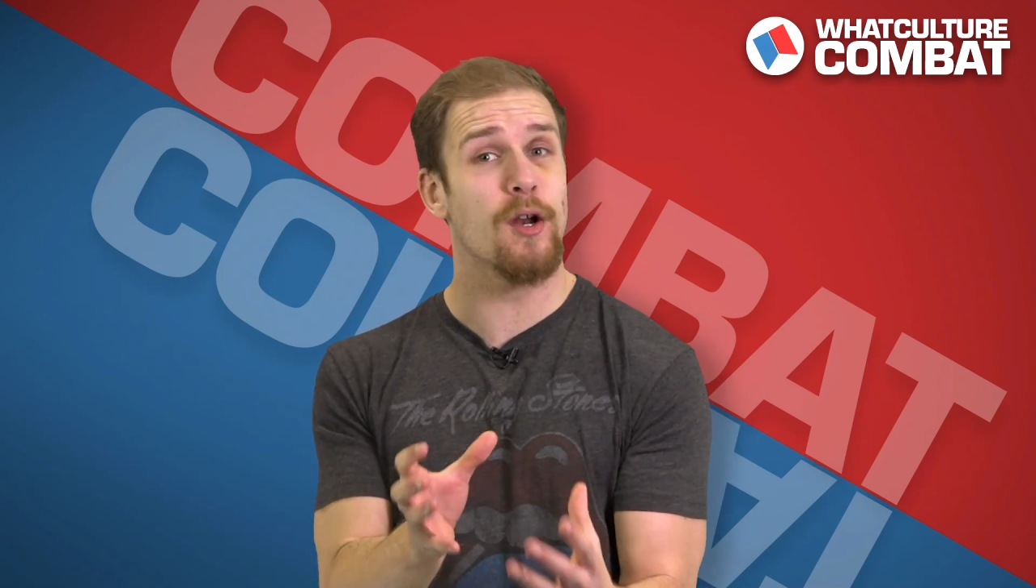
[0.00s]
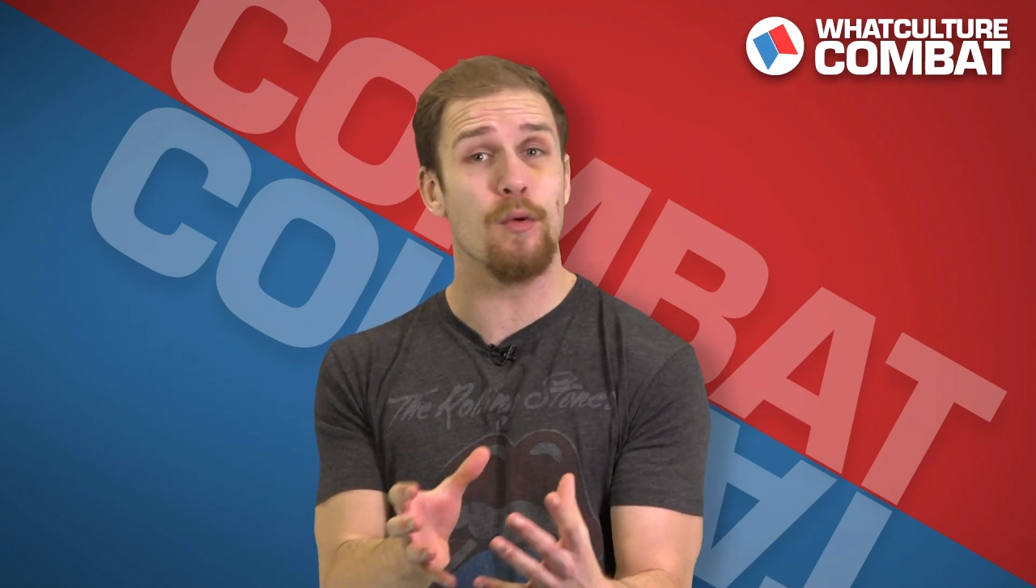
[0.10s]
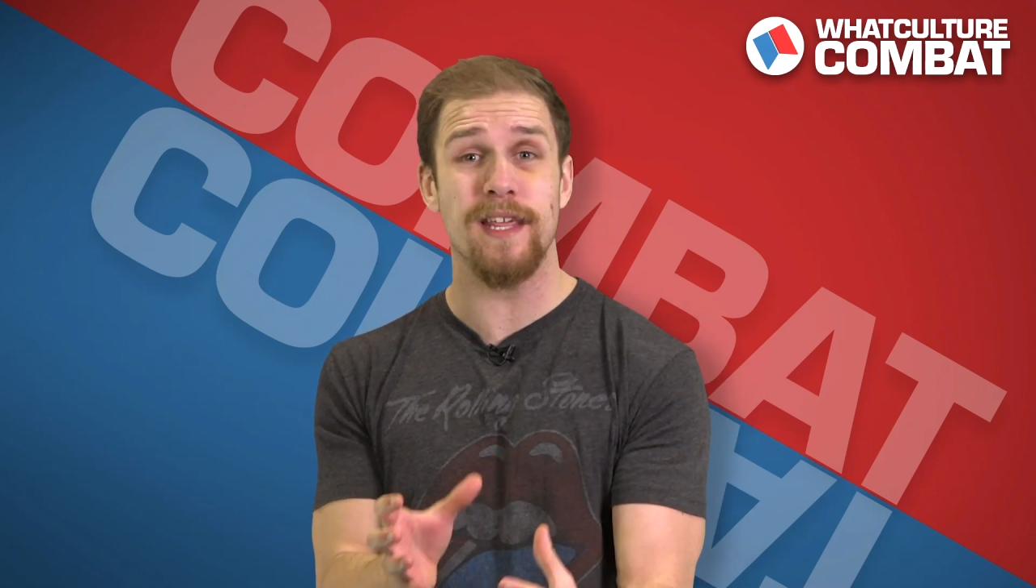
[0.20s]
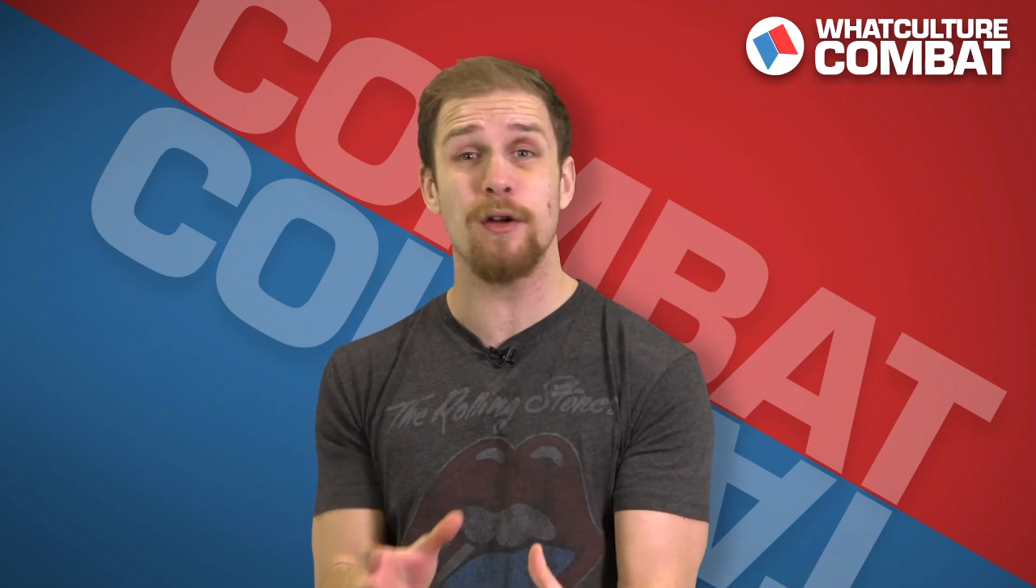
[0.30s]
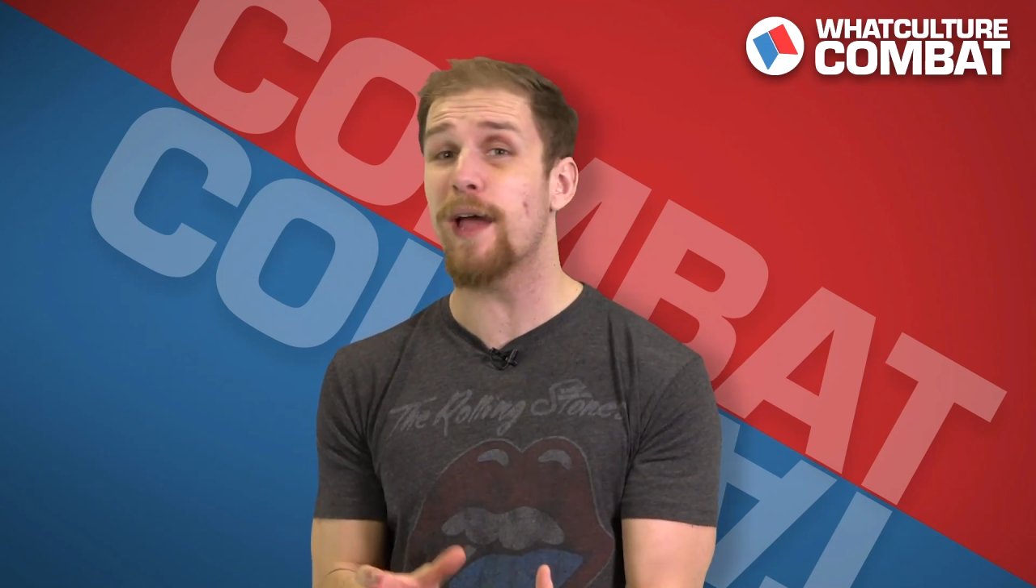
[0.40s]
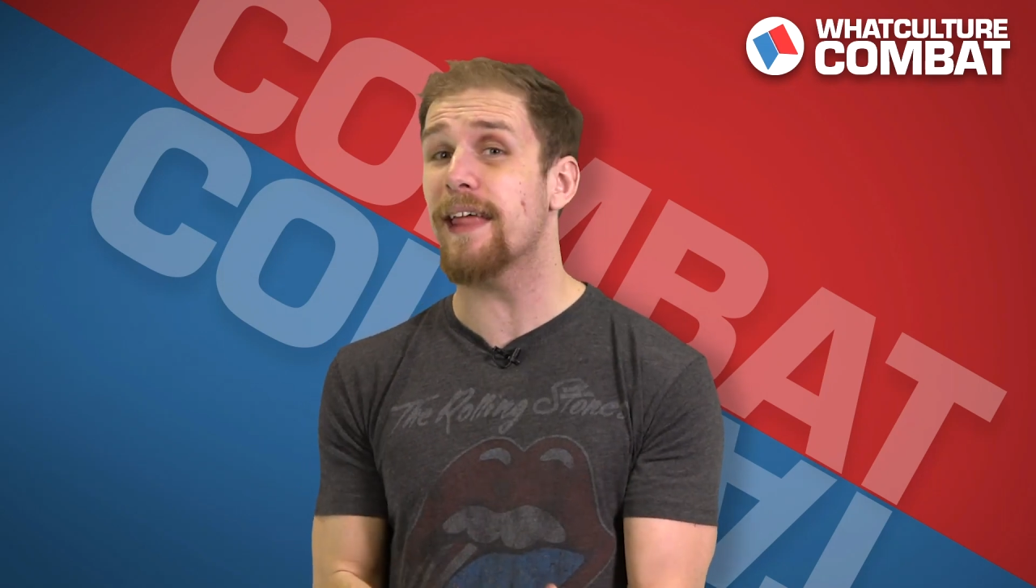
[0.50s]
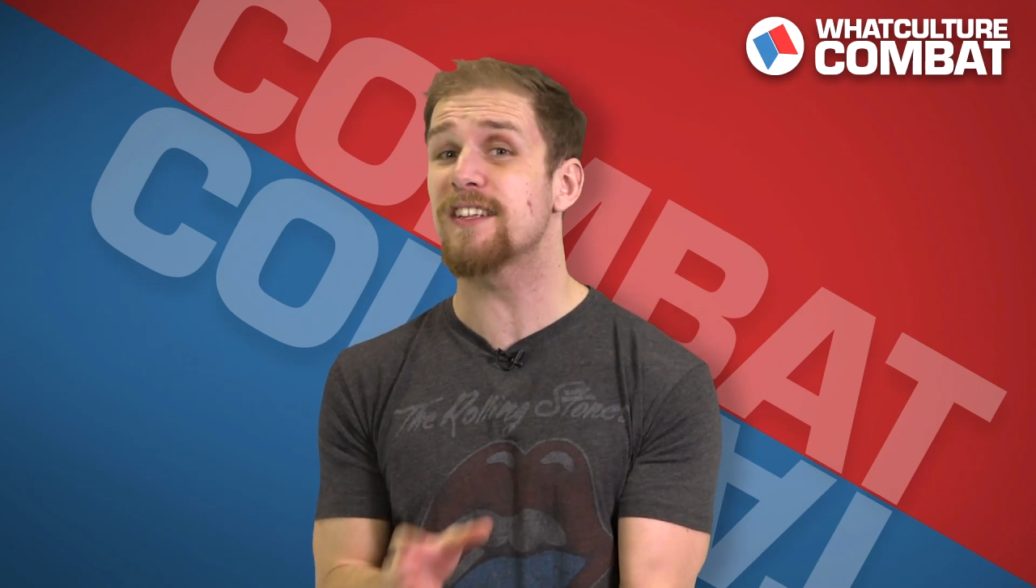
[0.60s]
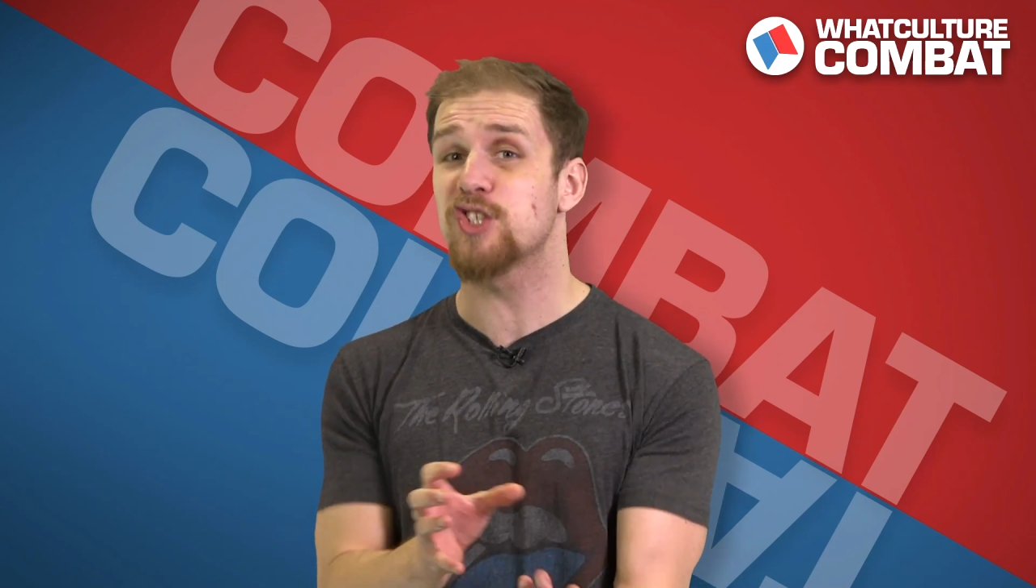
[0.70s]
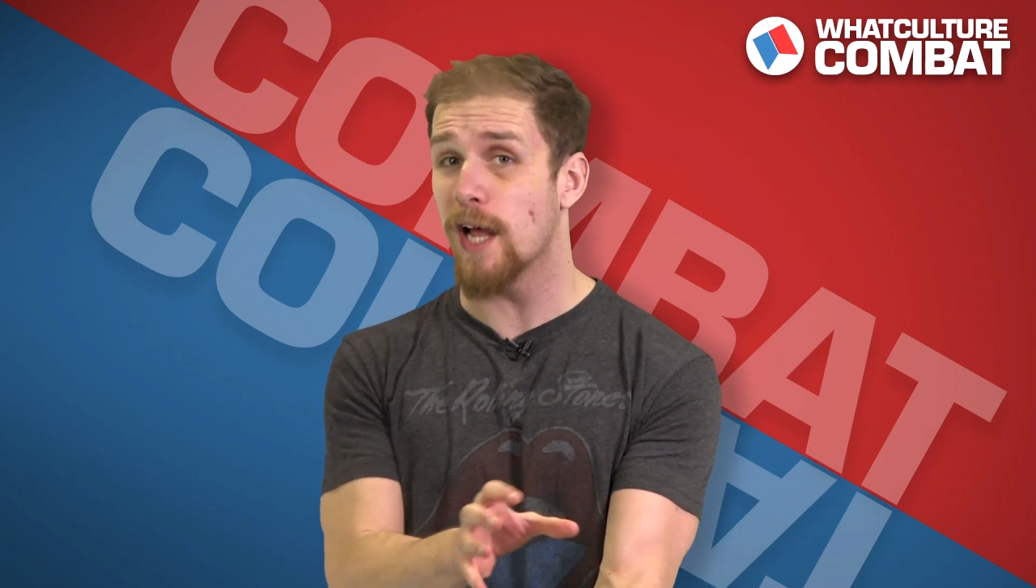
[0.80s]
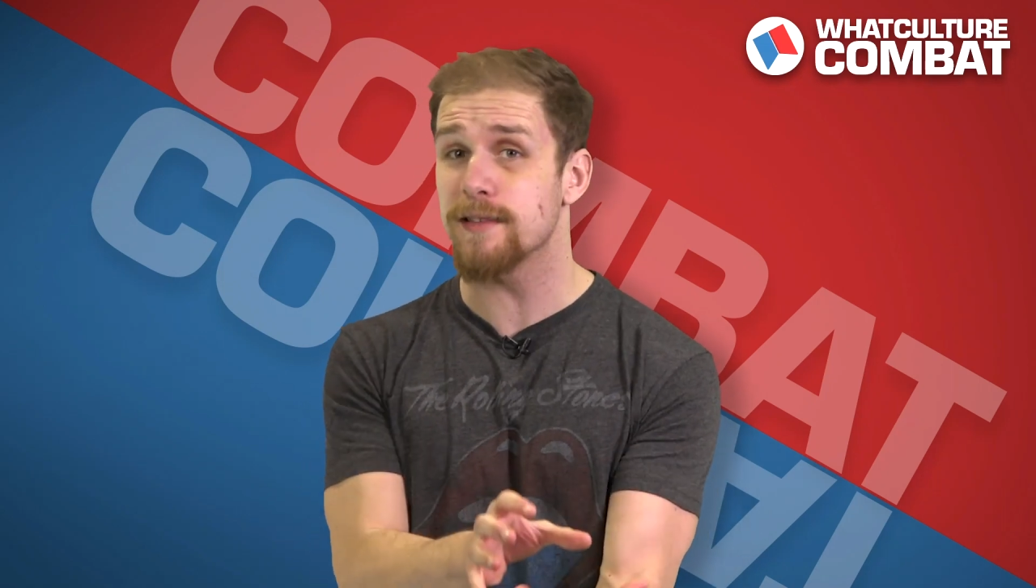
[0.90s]
don't think he'll get
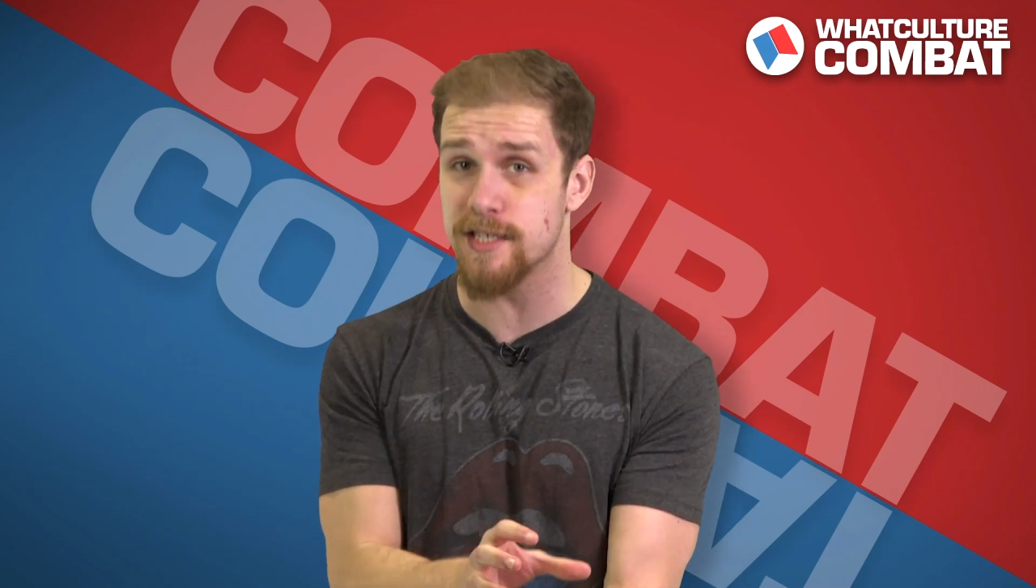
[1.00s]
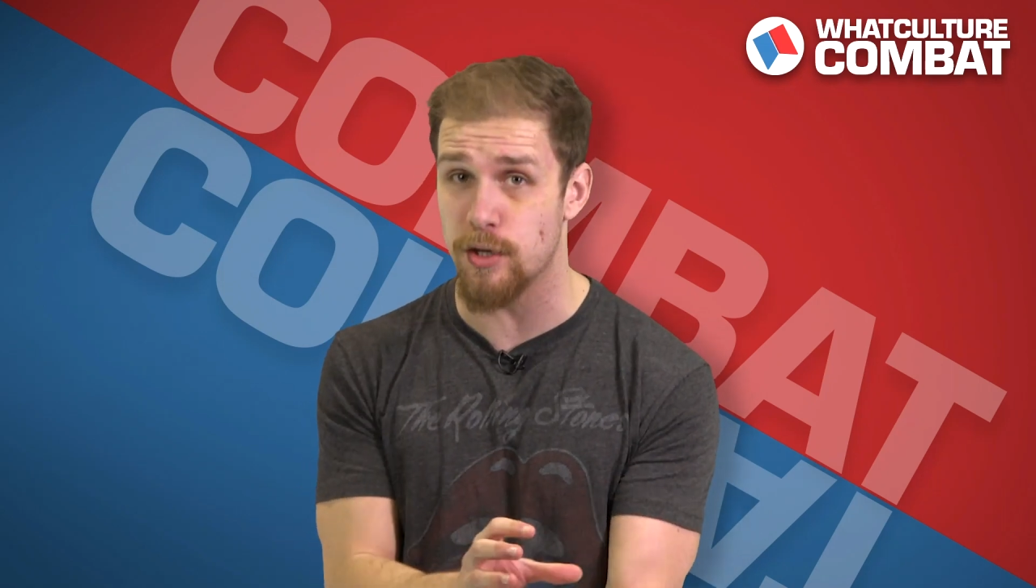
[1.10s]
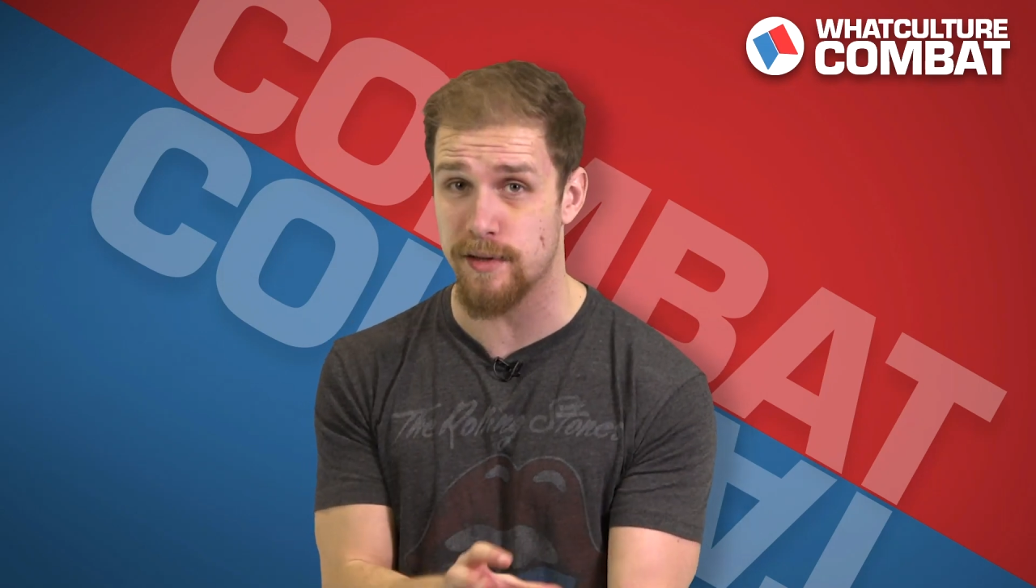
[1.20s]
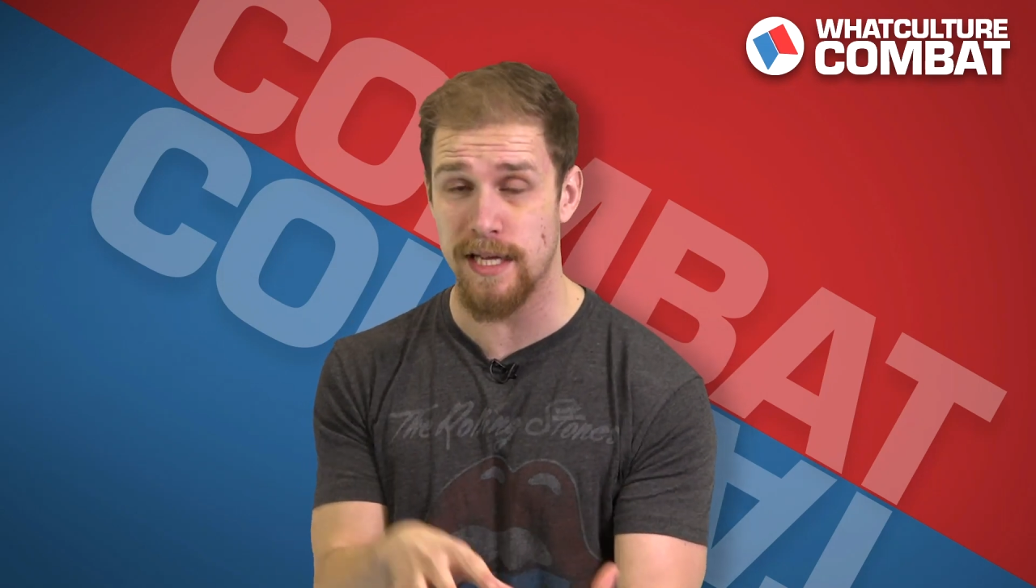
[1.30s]
the chance to.